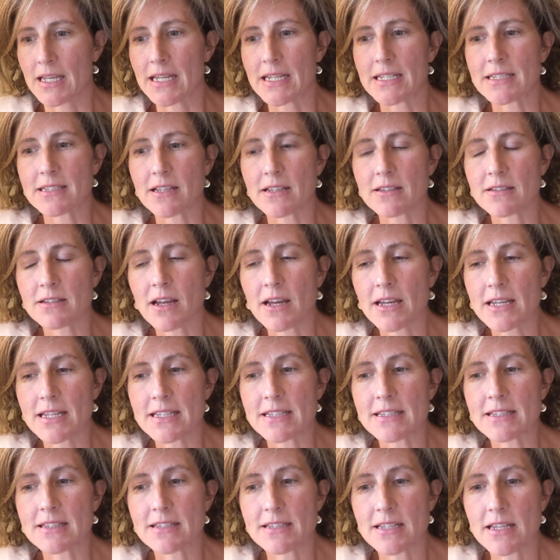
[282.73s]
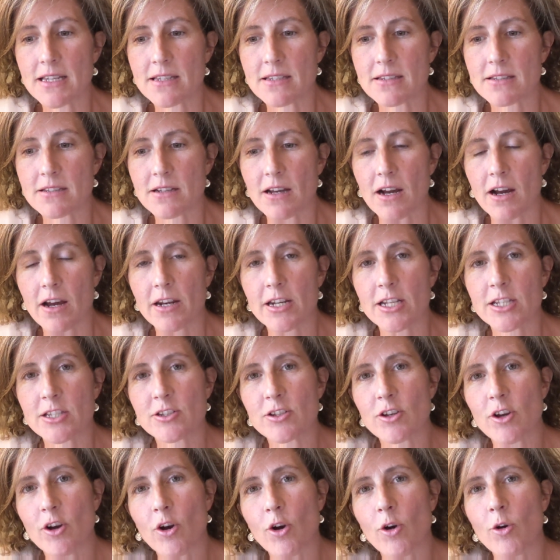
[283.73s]
It does not insist on
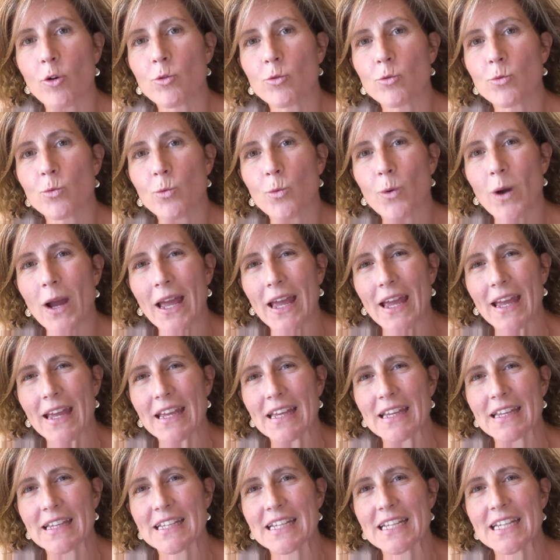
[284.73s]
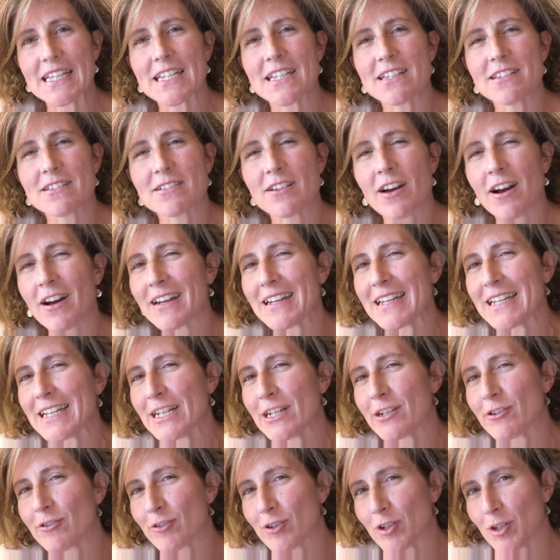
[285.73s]
its own way. It is not
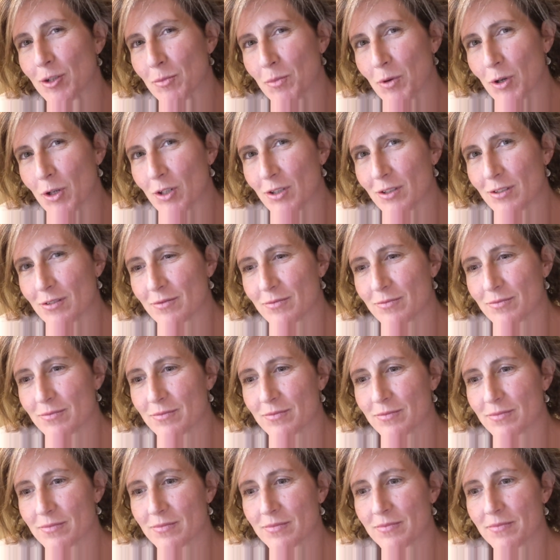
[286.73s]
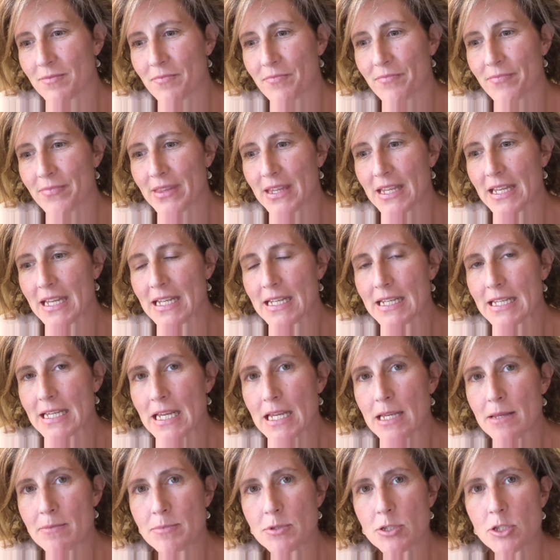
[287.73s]
irritable. It
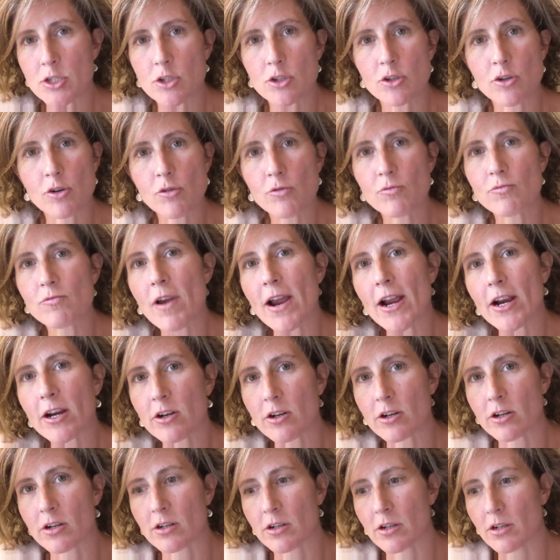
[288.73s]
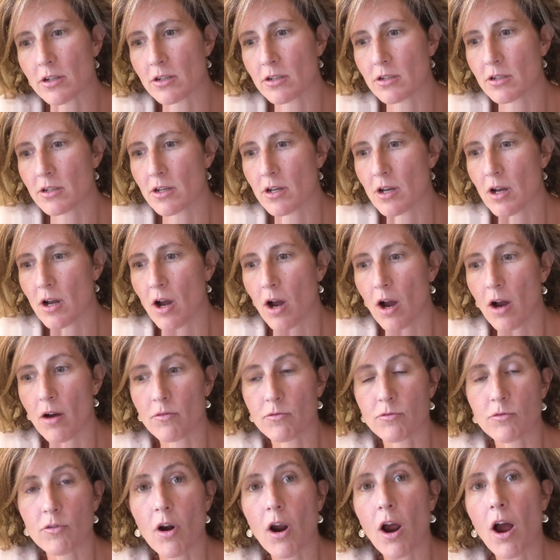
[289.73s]
keeps no record
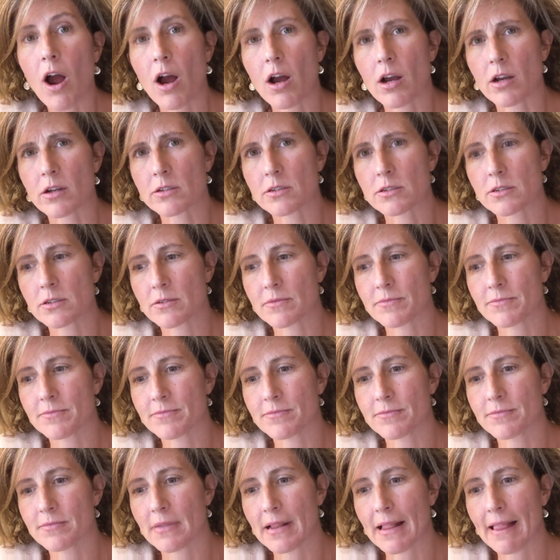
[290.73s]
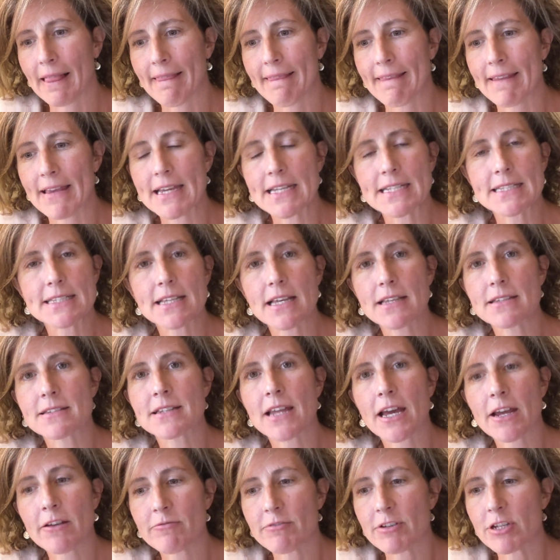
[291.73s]
of wrongs. It does
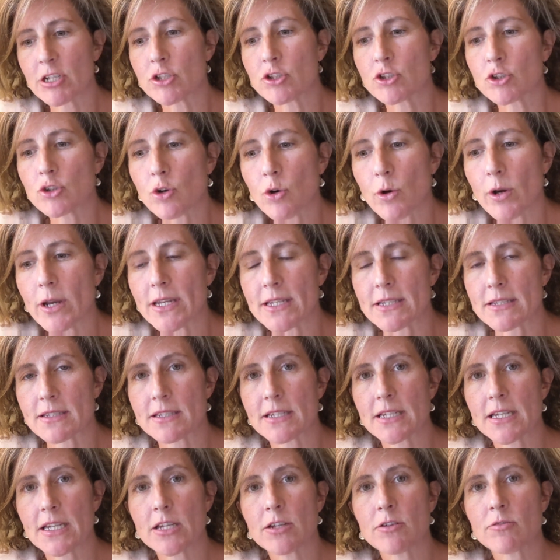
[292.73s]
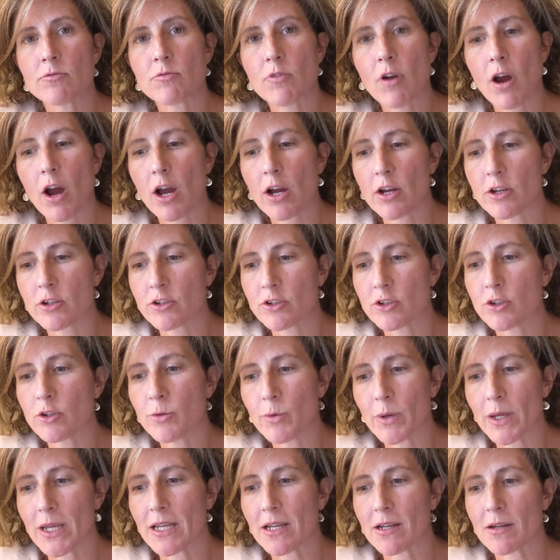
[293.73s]
not rejoice in
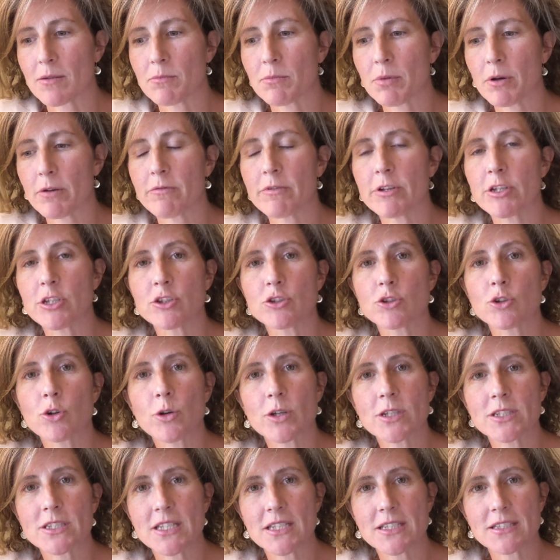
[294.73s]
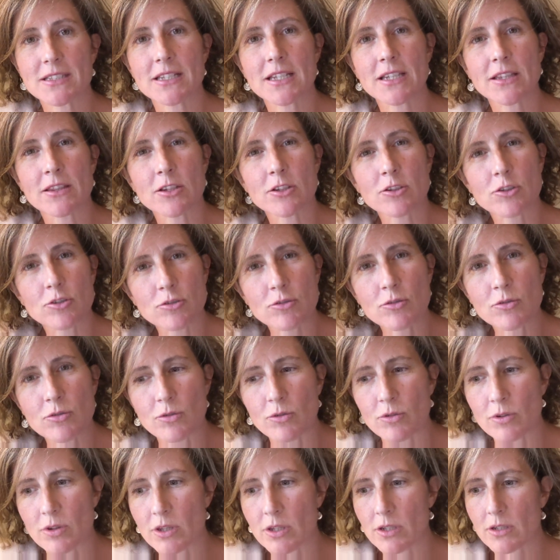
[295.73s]
wrongdoing, but rejoices in the
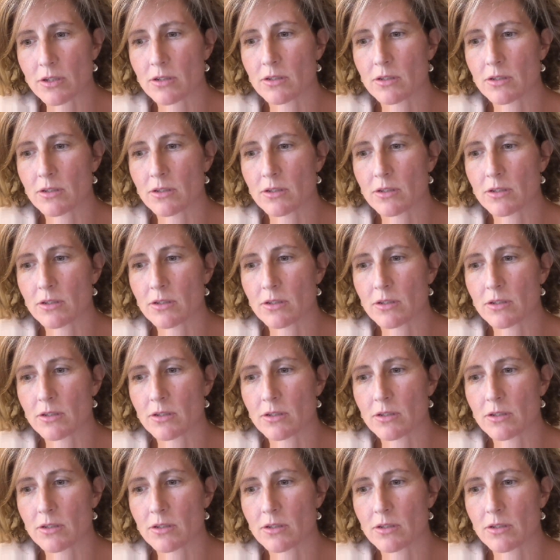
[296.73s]
truth.